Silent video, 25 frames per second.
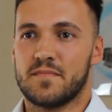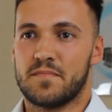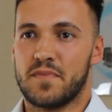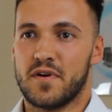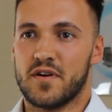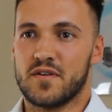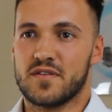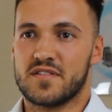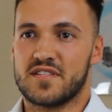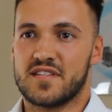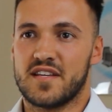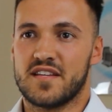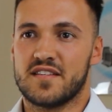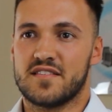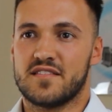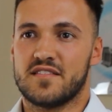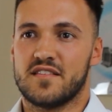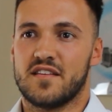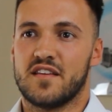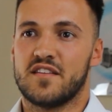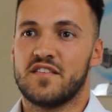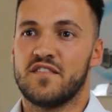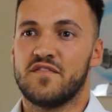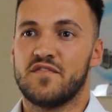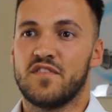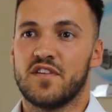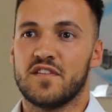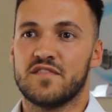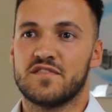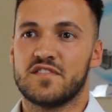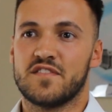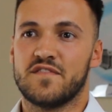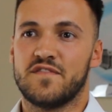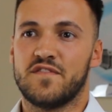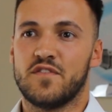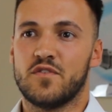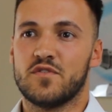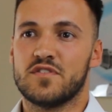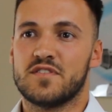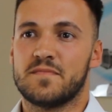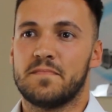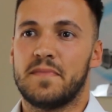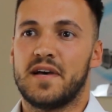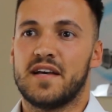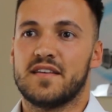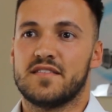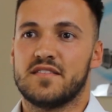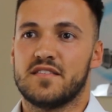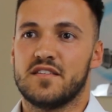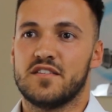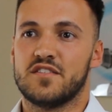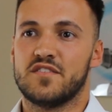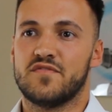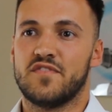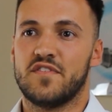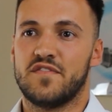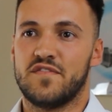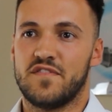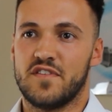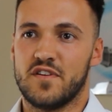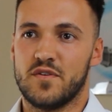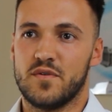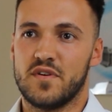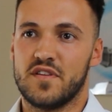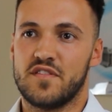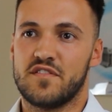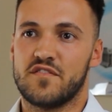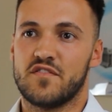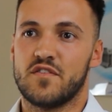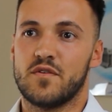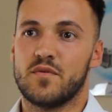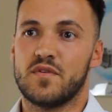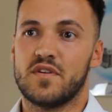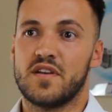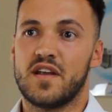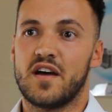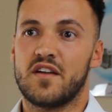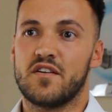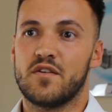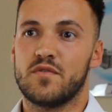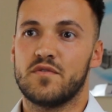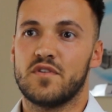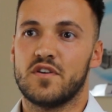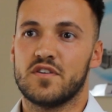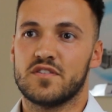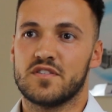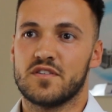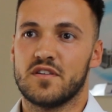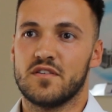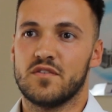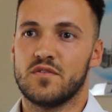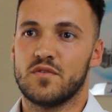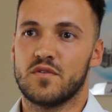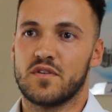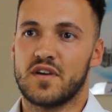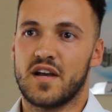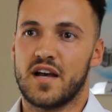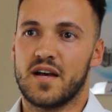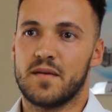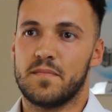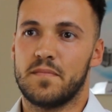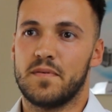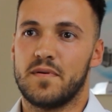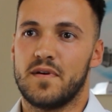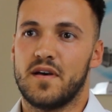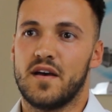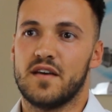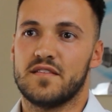process and involves the forced passage of a fluid through a narrow nozzle or gap